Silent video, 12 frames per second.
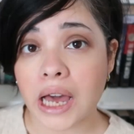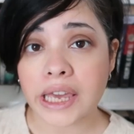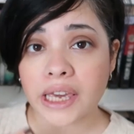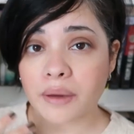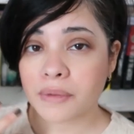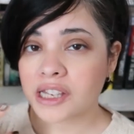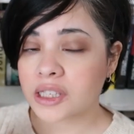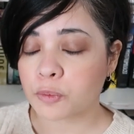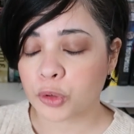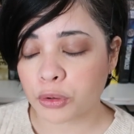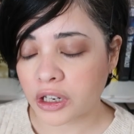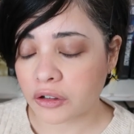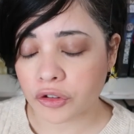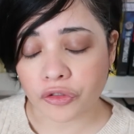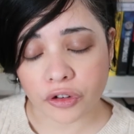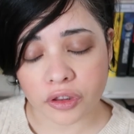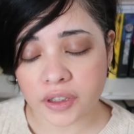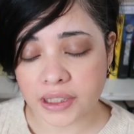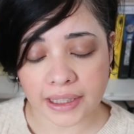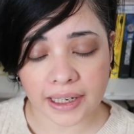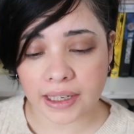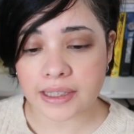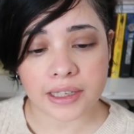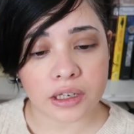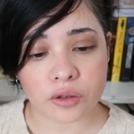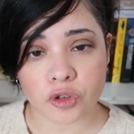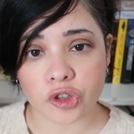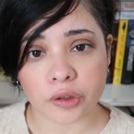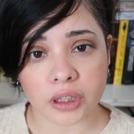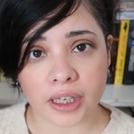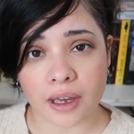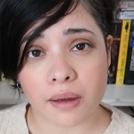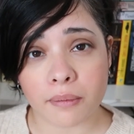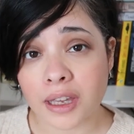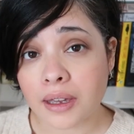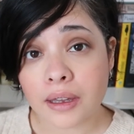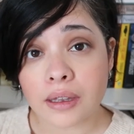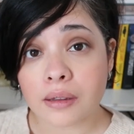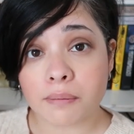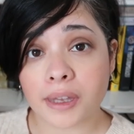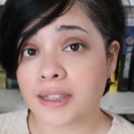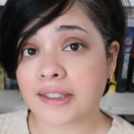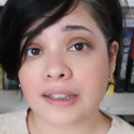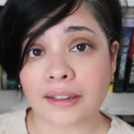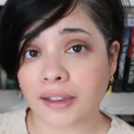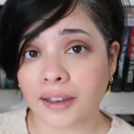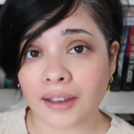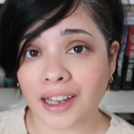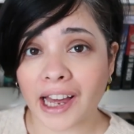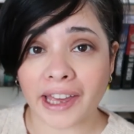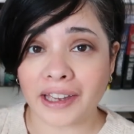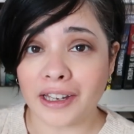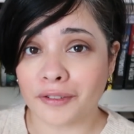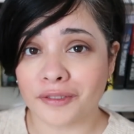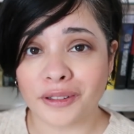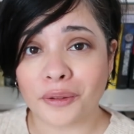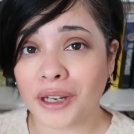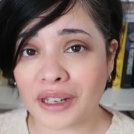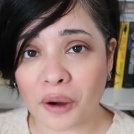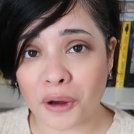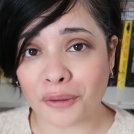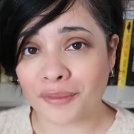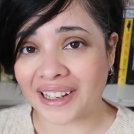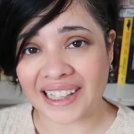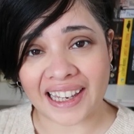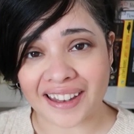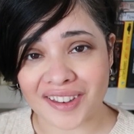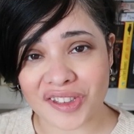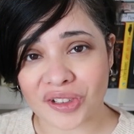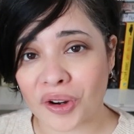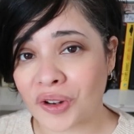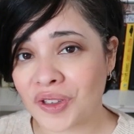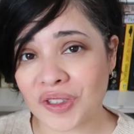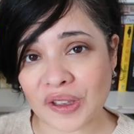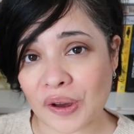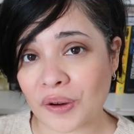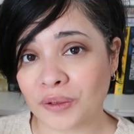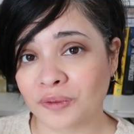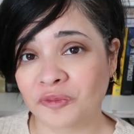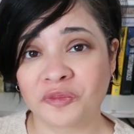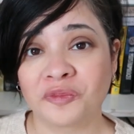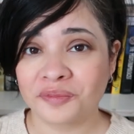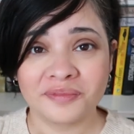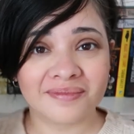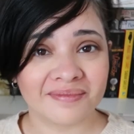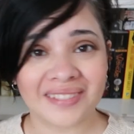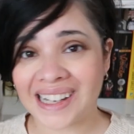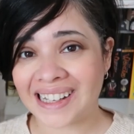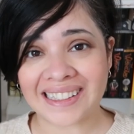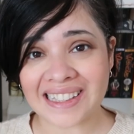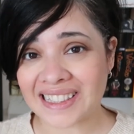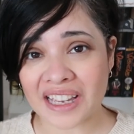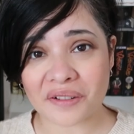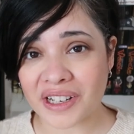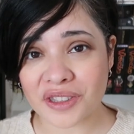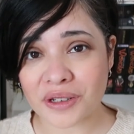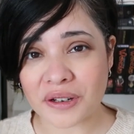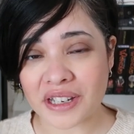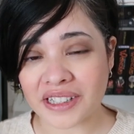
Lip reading: I am as prepared for this tag as I usually am. Basically, I have no idea what I'm gonna answer. So, let's get right to